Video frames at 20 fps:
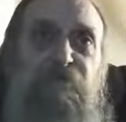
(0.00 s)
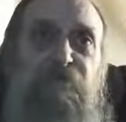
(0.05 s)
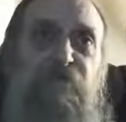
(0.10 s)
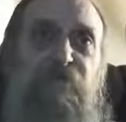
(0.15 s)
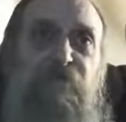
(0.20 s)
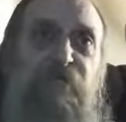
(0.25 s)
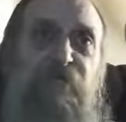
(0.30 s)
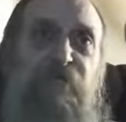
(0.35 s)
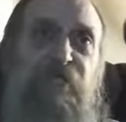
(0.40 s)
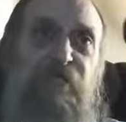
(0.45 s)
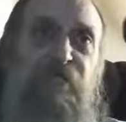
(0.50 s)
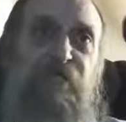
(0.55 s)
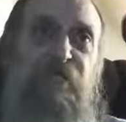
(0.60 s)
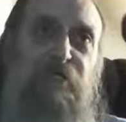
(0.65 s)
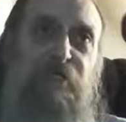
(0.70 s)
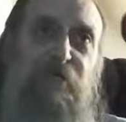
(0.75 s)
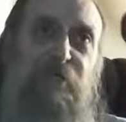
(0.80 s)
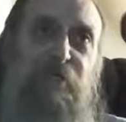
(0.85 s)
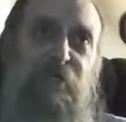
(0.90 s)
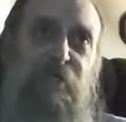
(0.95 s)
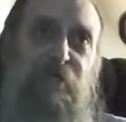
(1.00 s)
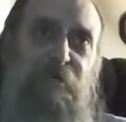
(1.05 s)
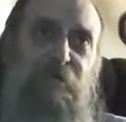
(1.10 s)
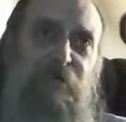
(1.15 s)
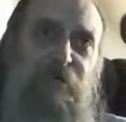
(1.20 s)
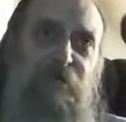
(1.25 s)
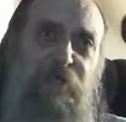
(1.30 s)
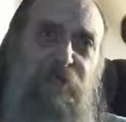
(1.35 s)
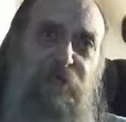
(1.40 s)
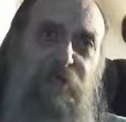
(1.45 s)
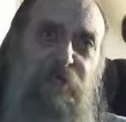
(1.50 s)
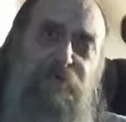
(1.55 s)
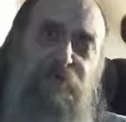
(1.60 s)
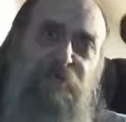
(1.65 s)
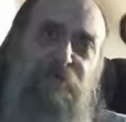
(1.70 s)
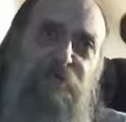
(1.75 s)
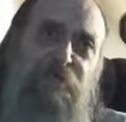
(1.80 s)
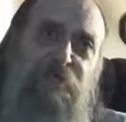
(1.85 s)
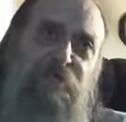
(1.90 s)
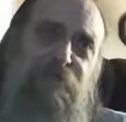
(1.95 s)
put it in the
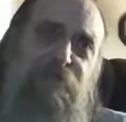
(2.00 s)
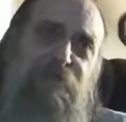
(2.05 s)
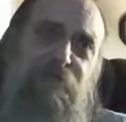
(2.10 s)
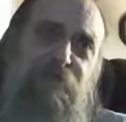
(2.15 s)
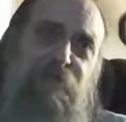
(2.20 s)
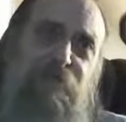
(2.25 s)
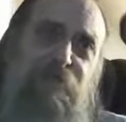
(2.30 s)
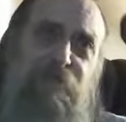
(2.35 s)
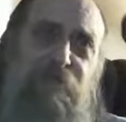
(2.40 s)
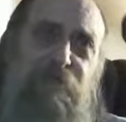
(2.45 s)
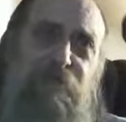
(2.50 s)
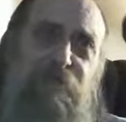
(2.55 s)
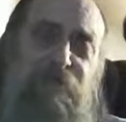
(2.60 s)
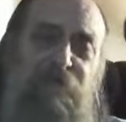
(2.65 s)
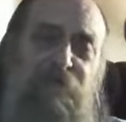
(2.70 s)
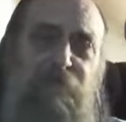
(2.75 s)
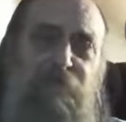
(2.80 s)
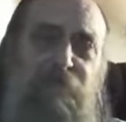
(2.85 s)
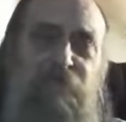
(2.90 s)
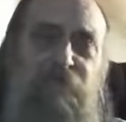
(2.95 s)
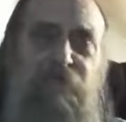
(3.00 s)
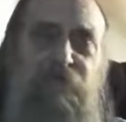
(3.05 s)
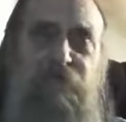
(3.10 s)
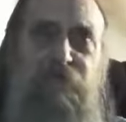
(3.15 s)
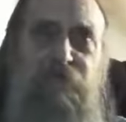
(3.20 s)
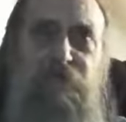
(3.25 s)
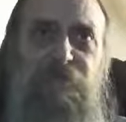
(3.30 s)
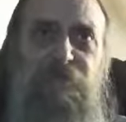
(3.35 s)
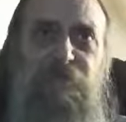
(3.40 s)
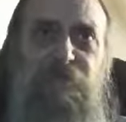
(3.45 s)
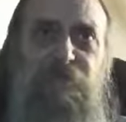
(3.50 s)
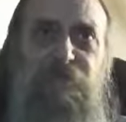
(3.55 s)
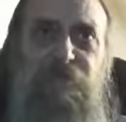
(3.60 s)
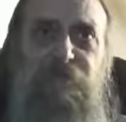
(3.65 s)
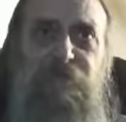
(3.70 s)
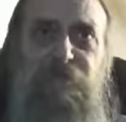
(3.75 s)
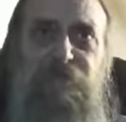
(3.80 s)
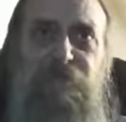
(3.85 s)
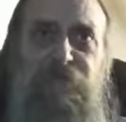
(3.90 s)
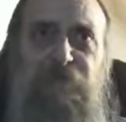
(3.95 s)
comments. You know,
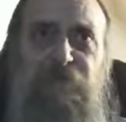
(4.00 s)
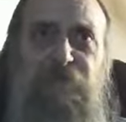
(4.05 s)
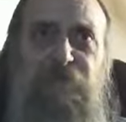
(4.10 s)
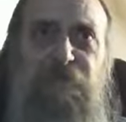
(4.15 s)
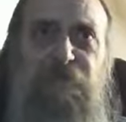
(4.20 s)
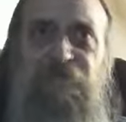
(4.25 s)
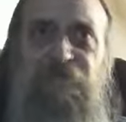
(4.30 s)
I mean,